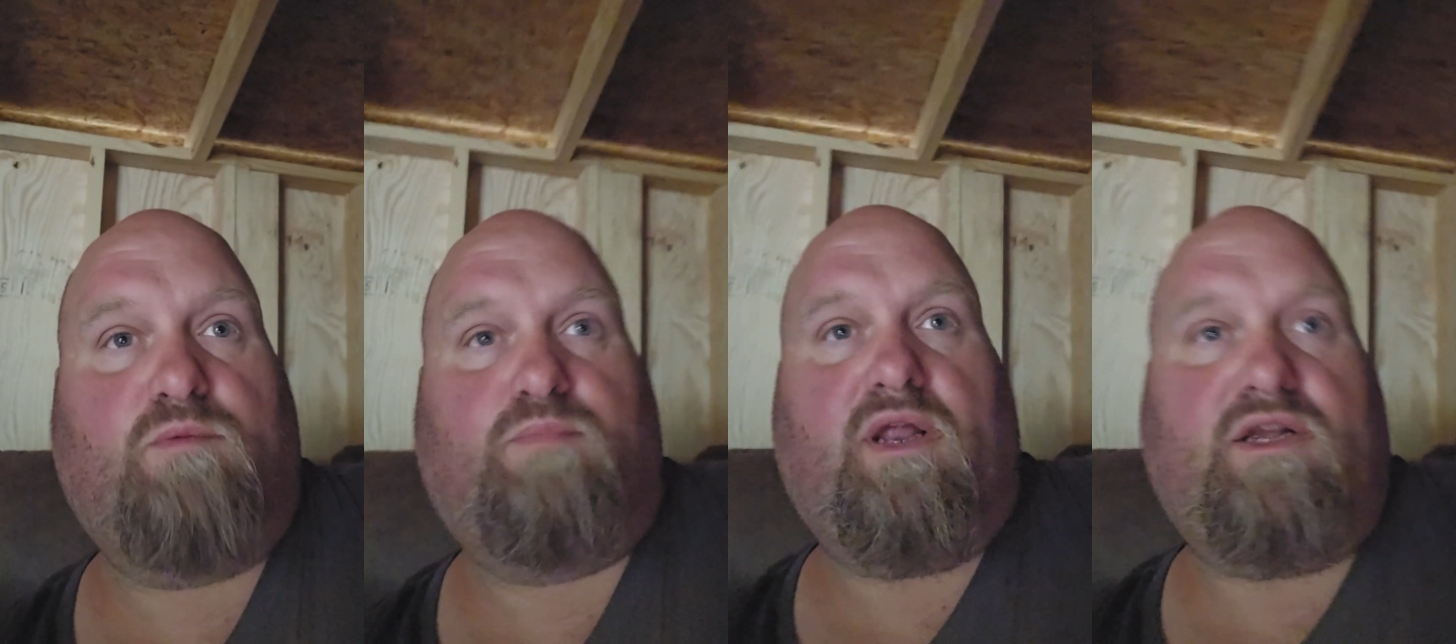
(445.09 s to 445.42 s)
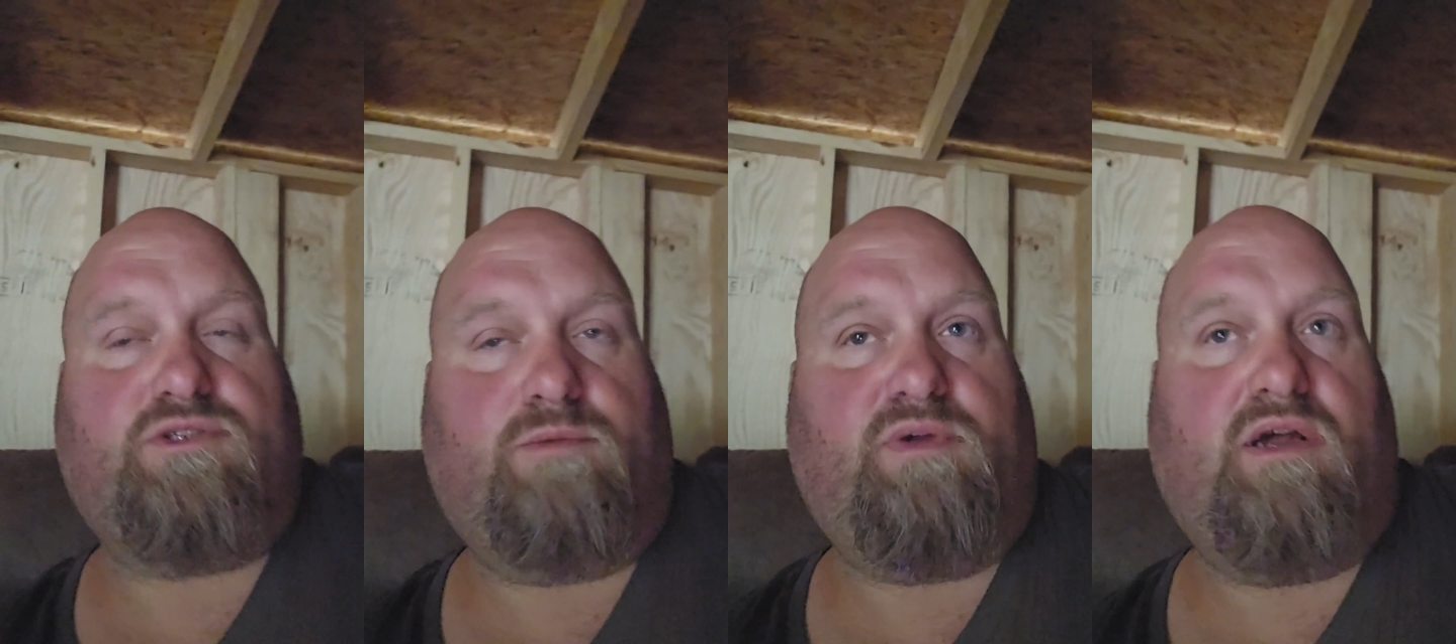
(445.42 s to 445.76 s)
But I
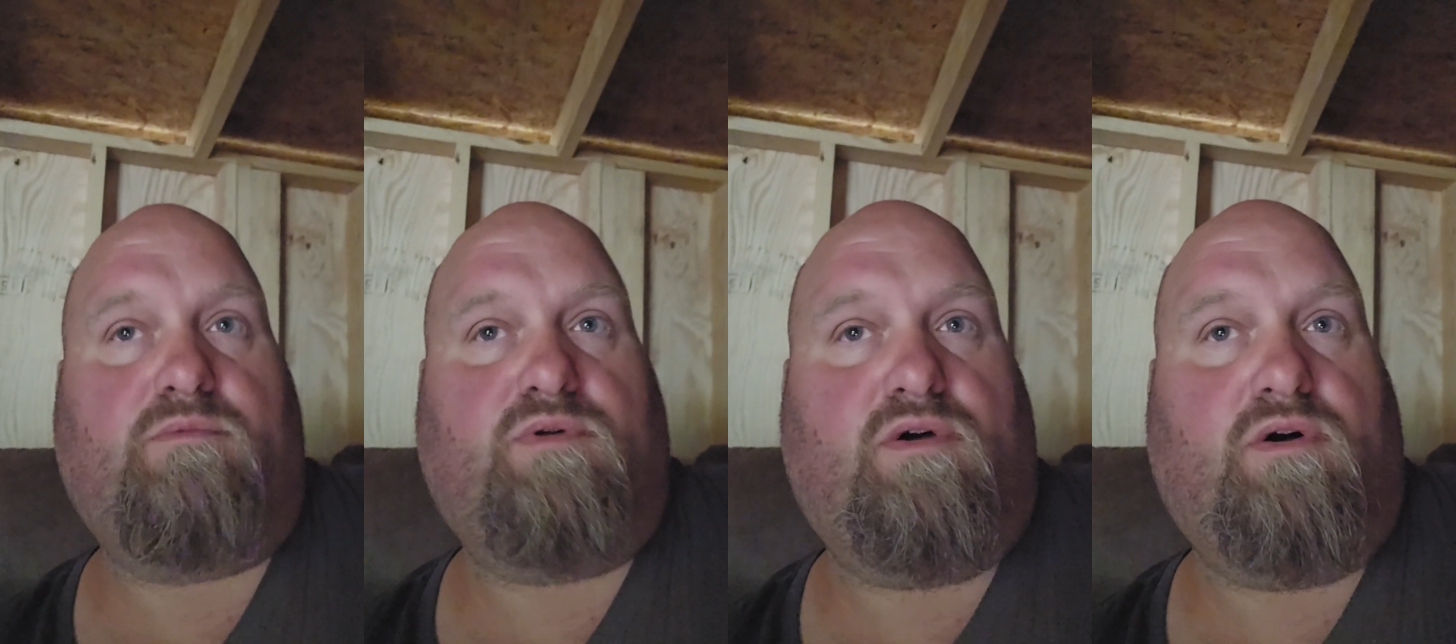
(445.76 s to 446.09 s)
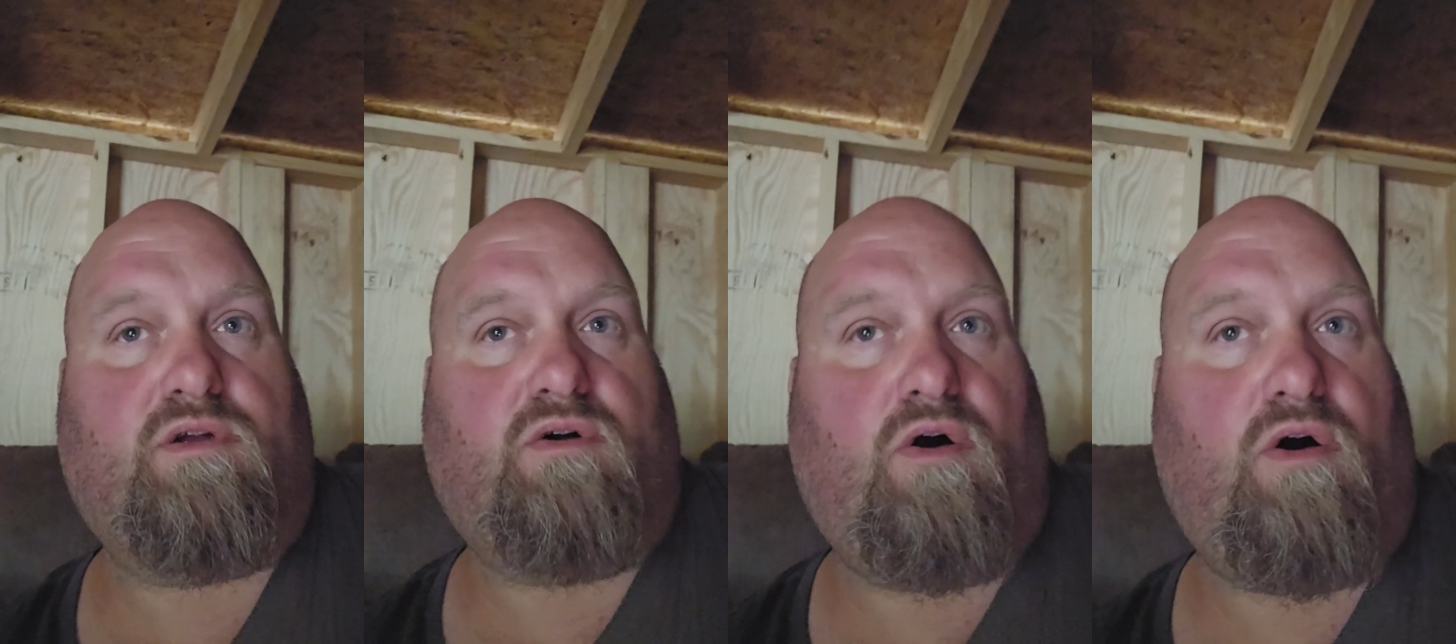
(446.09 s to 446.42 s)
should be able to
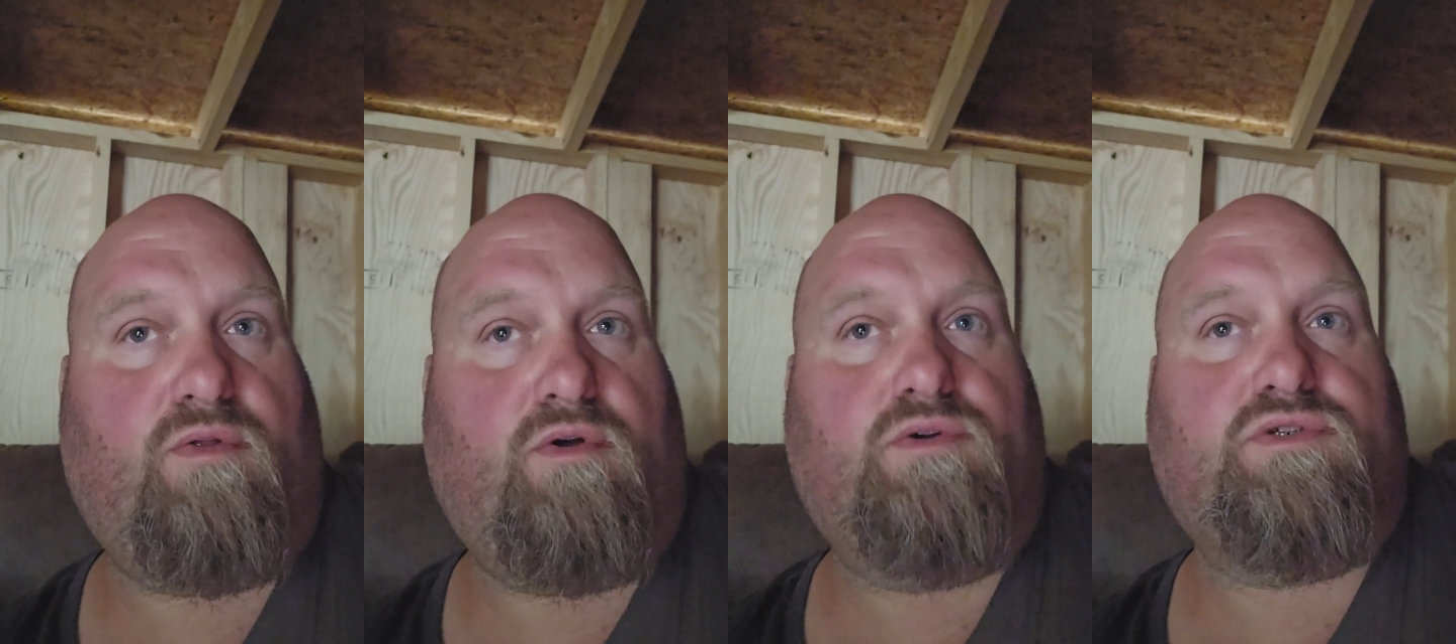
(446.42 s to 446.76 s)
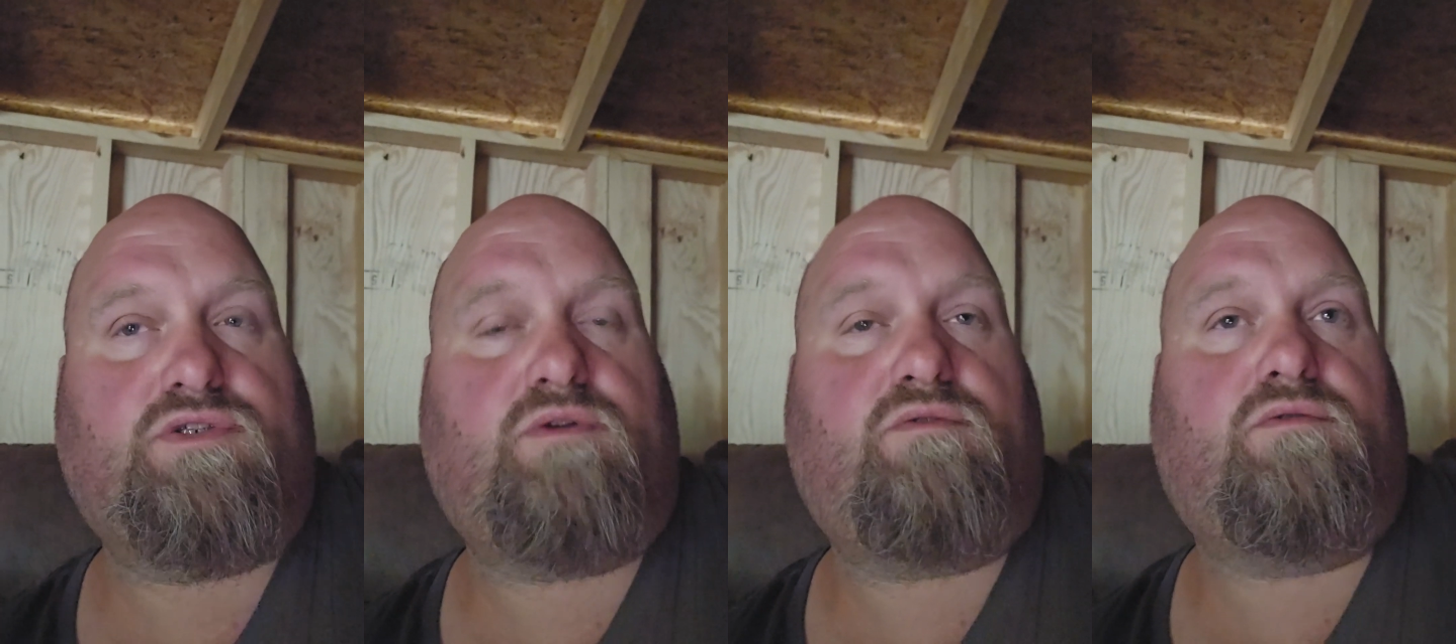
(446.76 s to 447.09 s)
hook all
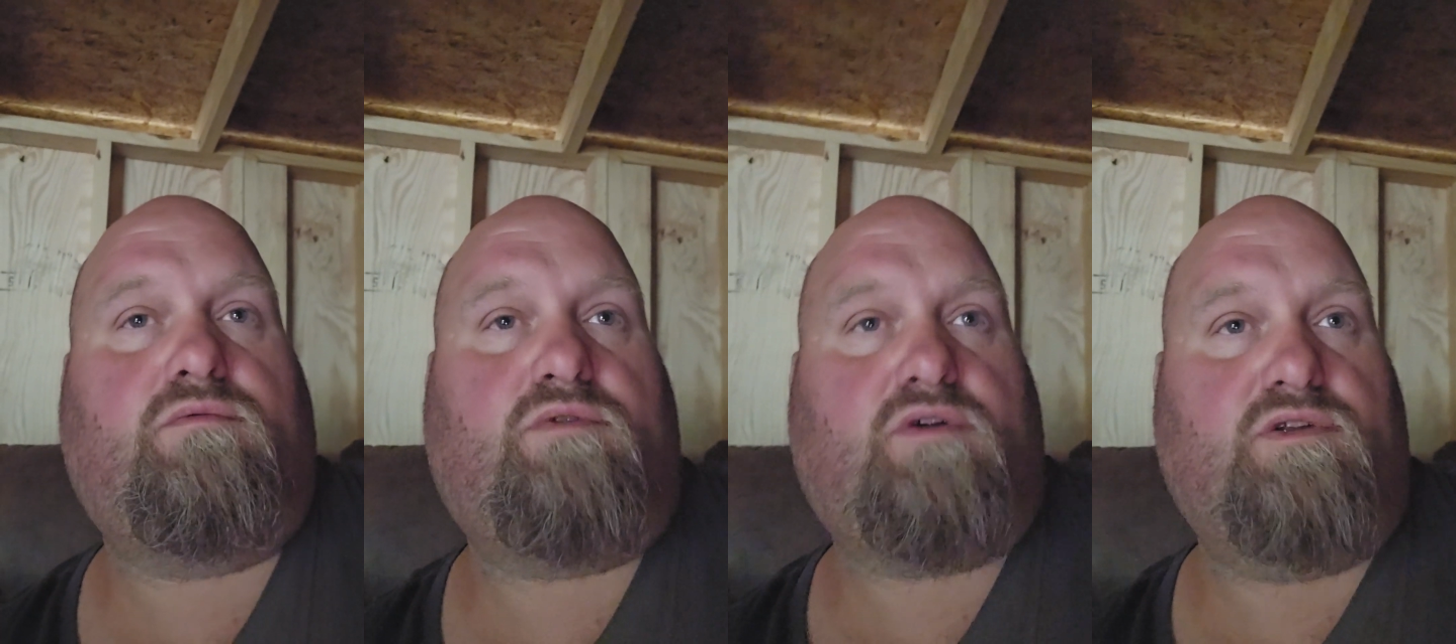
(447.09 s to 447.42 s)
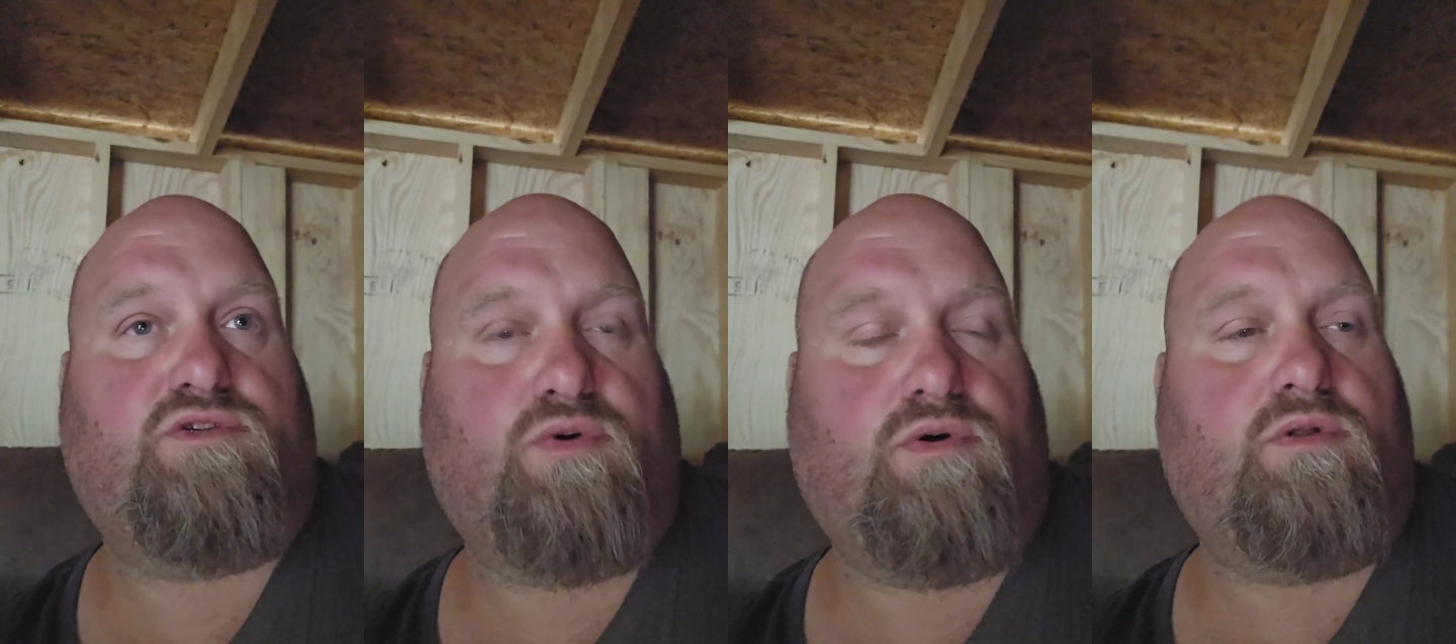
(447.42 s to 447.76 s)
those
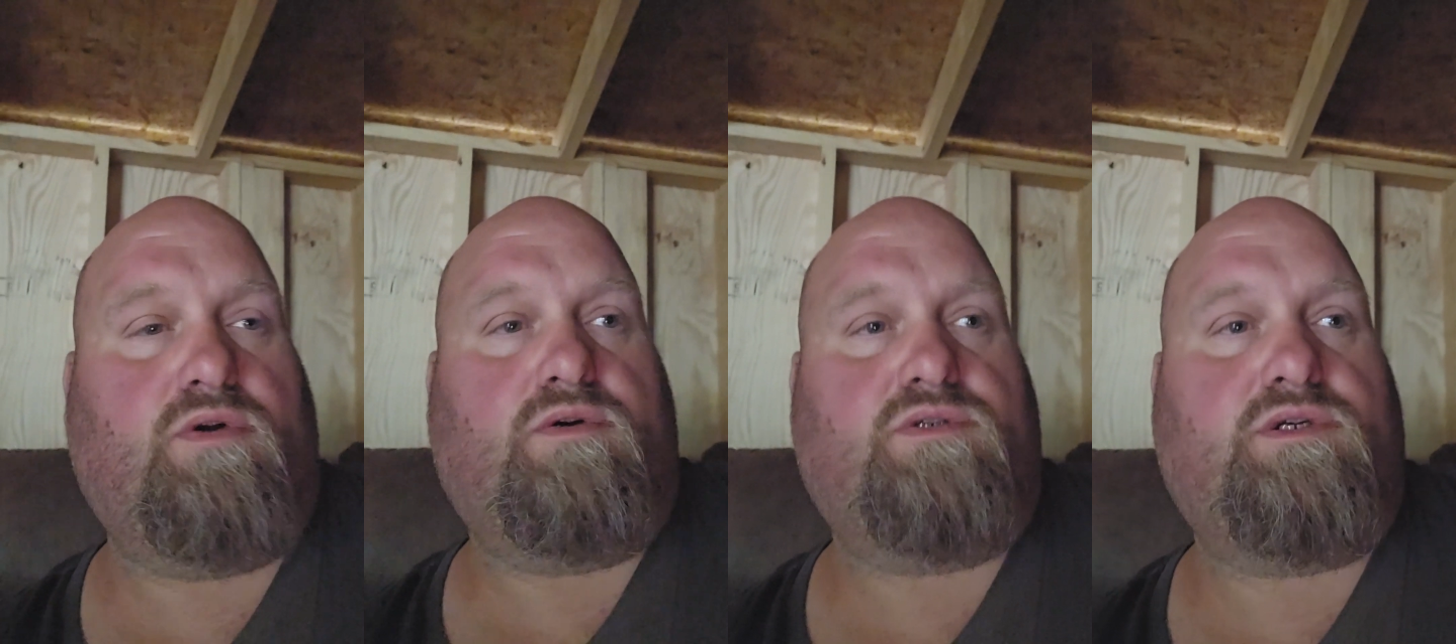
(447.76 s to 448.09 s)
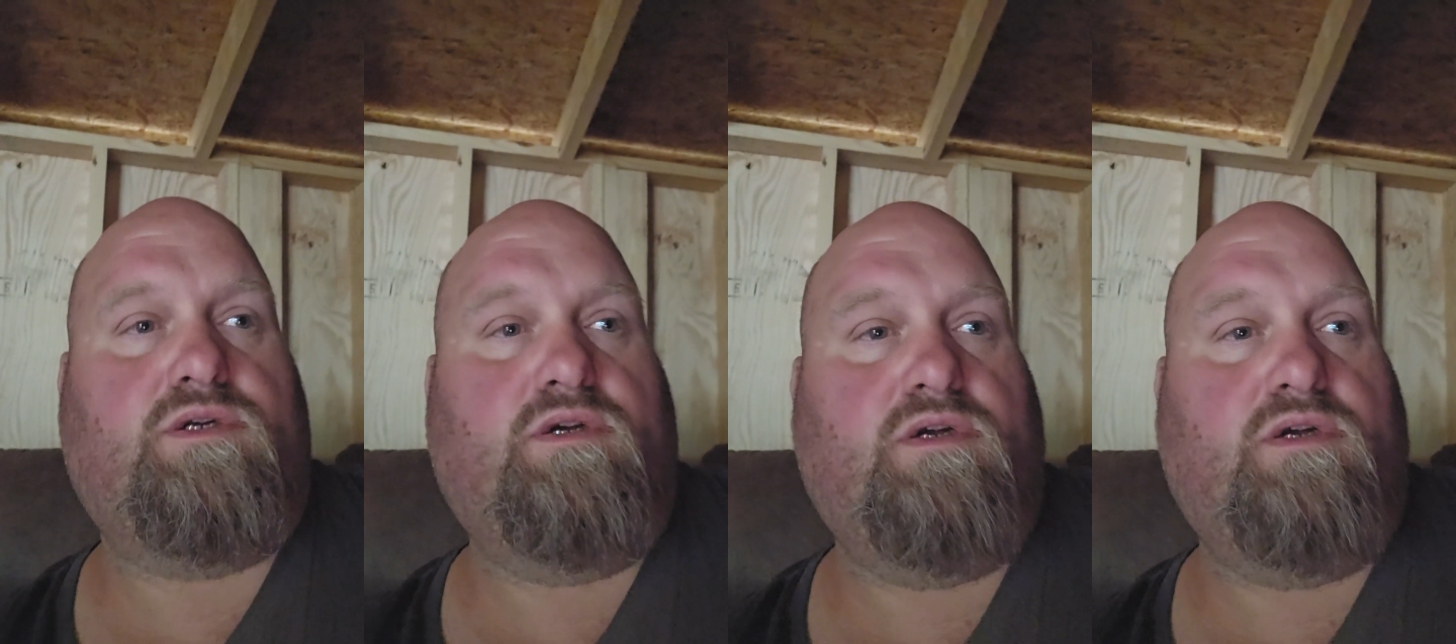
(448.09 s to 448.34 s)
controllers